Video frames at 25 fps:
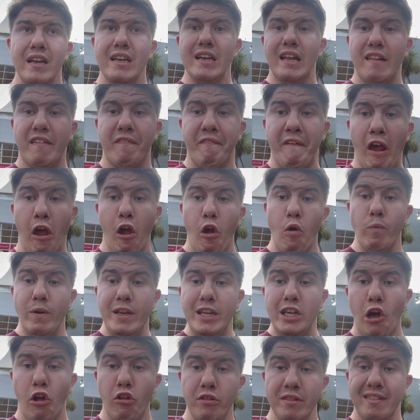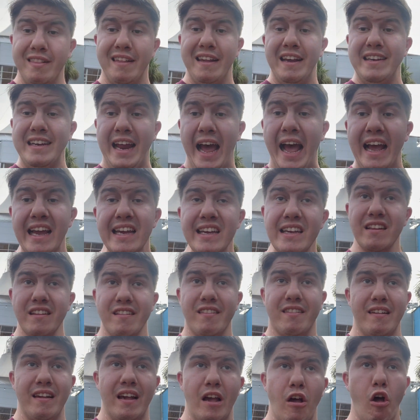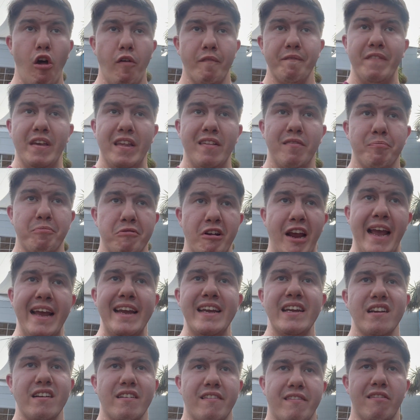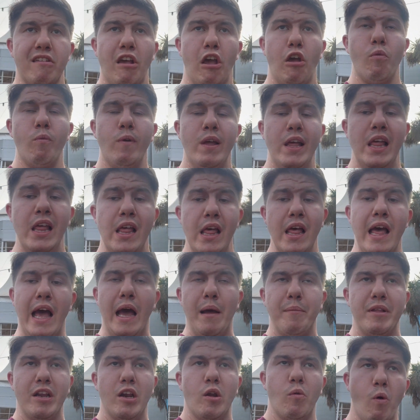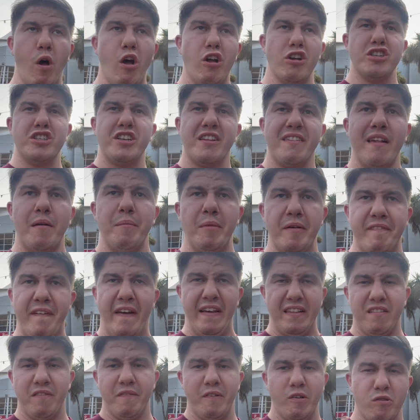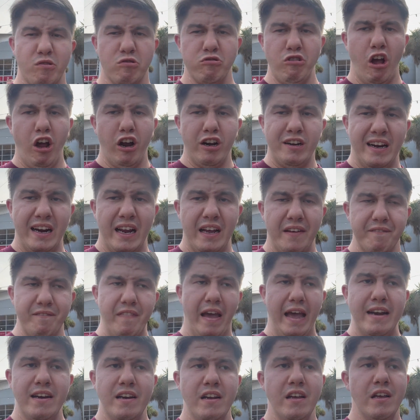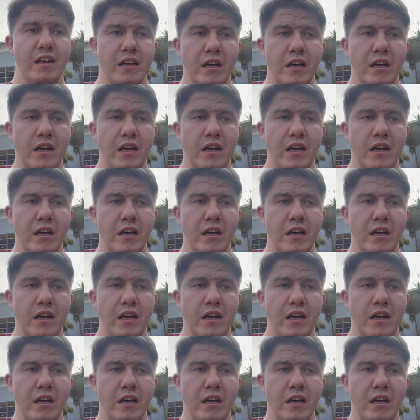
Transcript: it's the only on tonight on this break so I'm gonna watch Summer Festival's and then